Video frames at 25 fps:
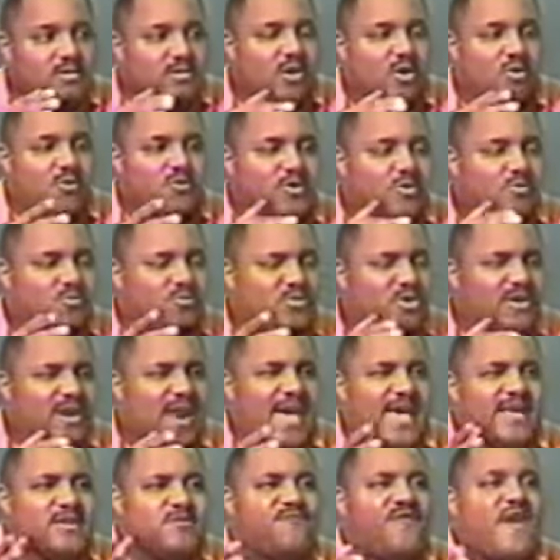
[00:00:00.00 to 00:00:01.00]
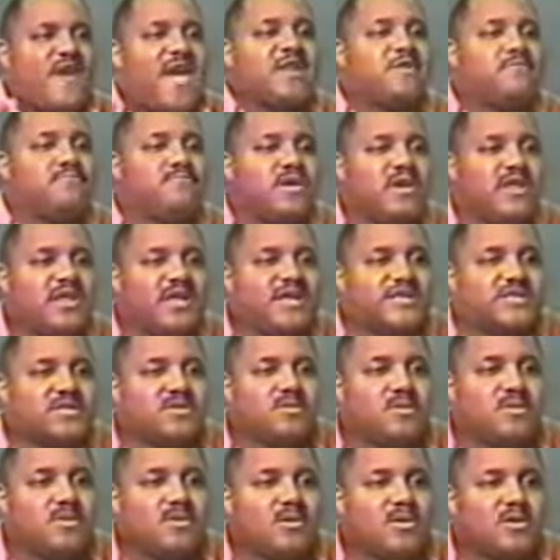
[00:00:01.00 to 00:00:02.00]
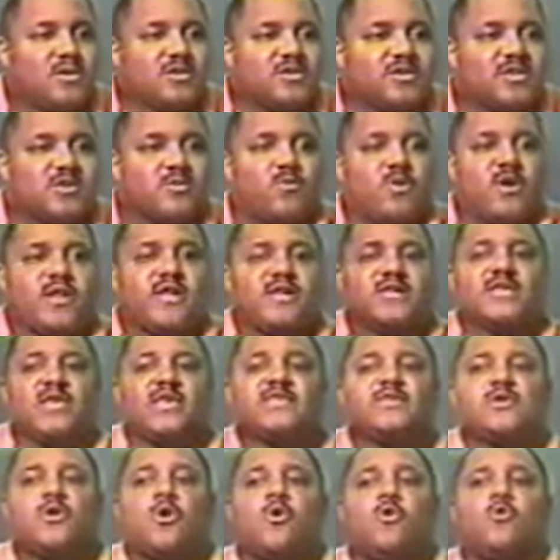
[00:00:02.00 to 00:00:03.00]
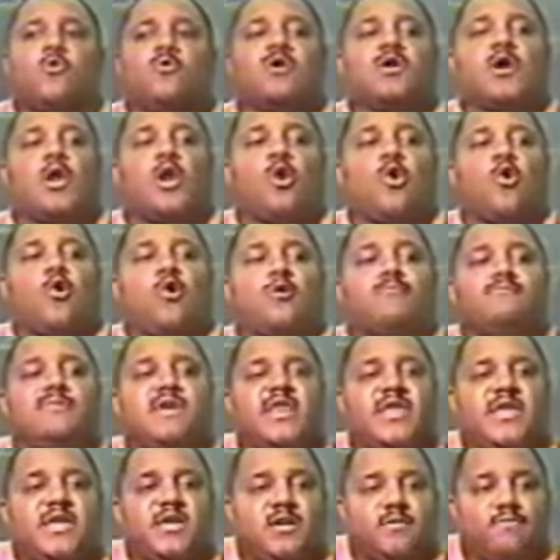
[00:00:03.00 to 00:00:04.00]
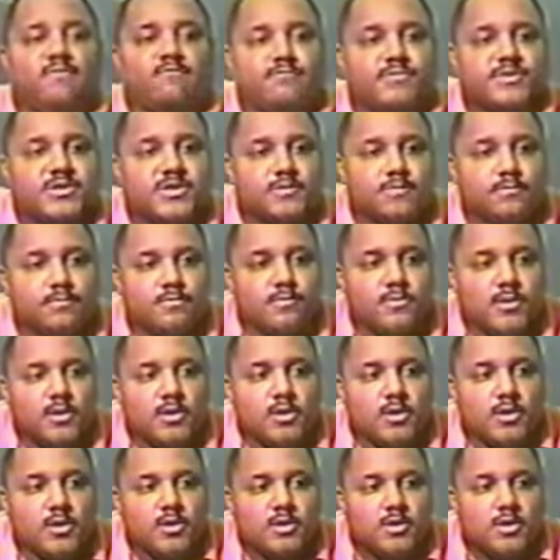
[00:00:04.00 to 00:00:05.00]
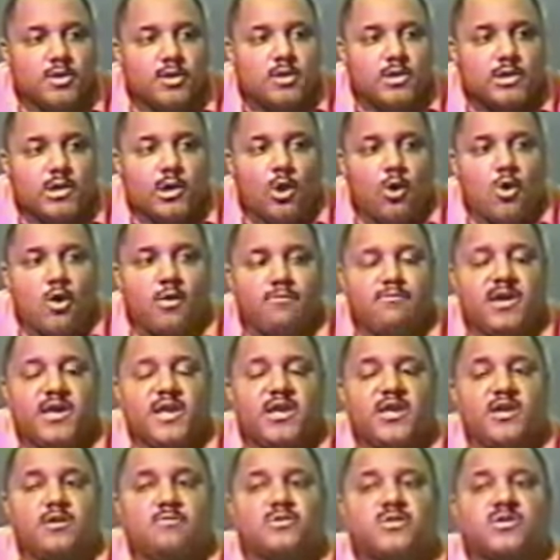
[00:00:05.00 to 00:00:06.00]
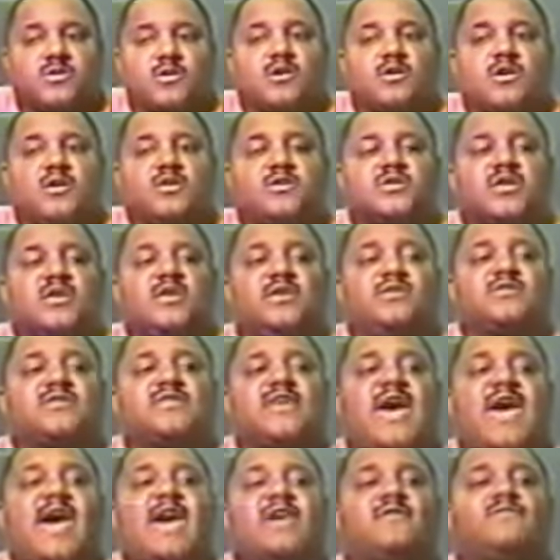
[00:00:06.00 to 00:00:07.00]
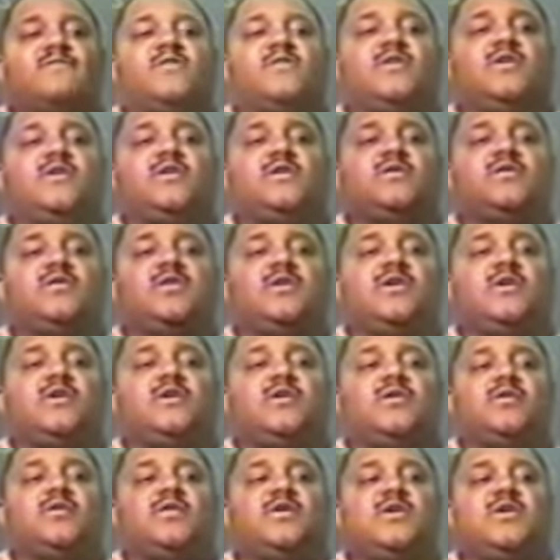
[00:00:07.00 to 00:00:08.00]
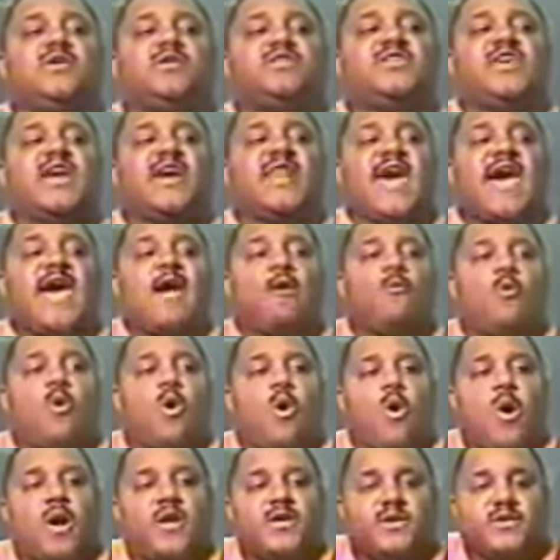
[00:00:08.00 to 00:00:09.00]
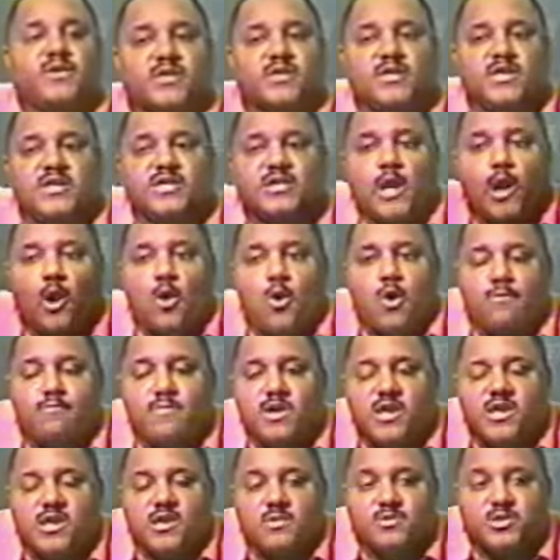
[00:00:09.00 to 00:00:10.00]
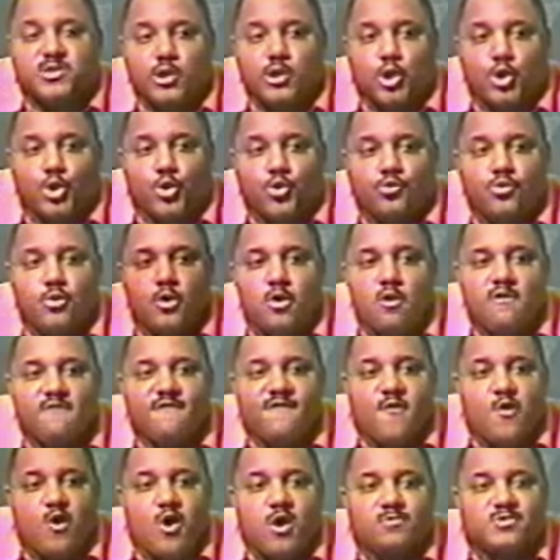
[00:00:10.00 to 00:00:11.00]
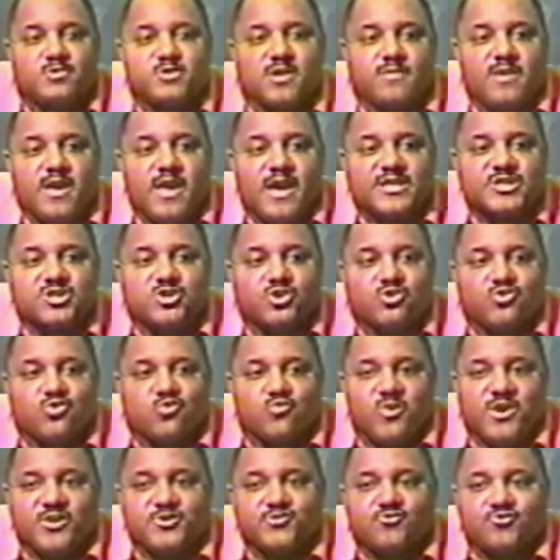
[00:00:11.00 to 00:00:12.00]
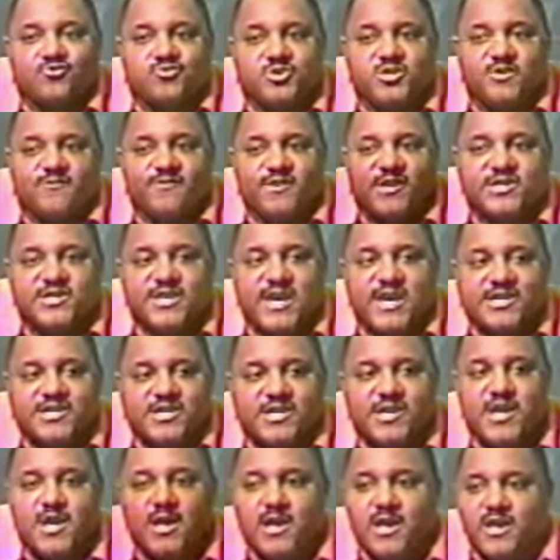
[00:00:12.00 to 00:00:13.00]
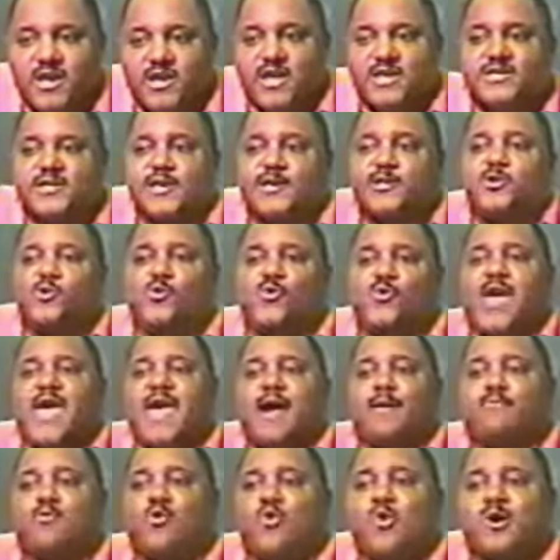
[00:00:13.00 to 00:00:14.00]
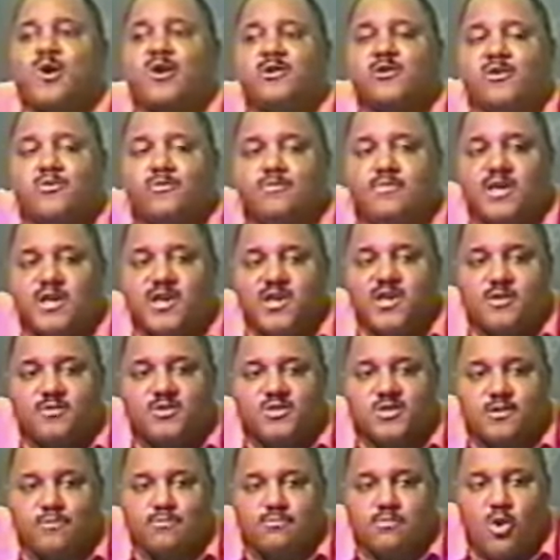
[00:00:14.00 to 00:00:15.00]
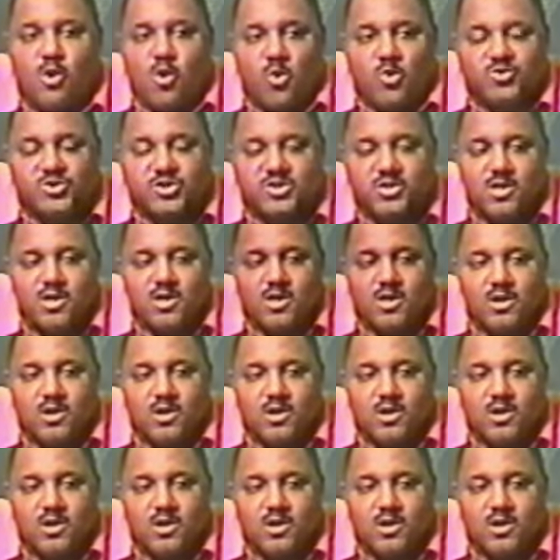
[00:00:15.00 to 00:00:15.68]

no, the, the last Phantom Menace. They said, what is this? Oh, well, chloramidians. Chloraminiums are, is inside of the, the, the yeah. Jedi warriors, and these chloraminiums are little forms of extraterrestrial civilization. And they say you have more chloraminiums than most.